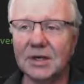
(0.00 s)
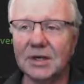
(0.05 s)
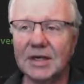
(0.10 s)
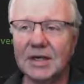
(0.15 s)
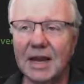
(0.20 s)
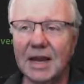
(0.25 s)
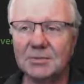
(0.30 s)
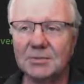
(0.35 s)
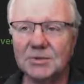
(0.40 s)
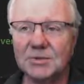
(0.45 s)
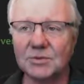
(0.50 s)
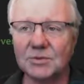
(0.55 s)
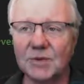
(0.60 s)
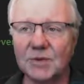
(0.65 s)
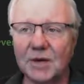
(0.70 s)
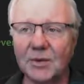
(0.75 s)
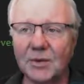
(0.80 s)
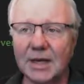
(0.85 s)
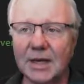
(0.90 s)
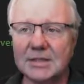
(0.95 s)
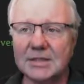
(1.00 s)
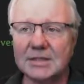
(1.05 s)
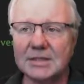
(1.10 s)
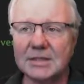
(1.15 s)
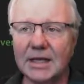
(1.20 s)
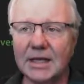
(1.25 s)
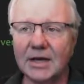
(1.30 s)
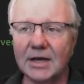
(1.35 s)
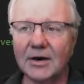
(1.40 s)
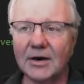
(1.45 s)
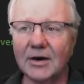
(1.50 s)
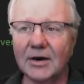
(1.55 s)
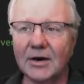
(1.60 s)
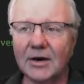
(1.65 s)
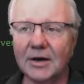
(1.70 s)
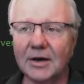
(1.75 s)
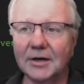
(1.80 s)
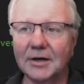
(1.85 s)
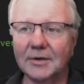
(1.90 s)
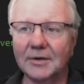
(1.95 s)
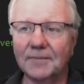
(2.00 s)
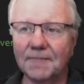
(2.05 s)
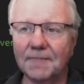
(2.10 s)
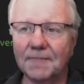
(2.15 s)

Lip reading: types of requests that are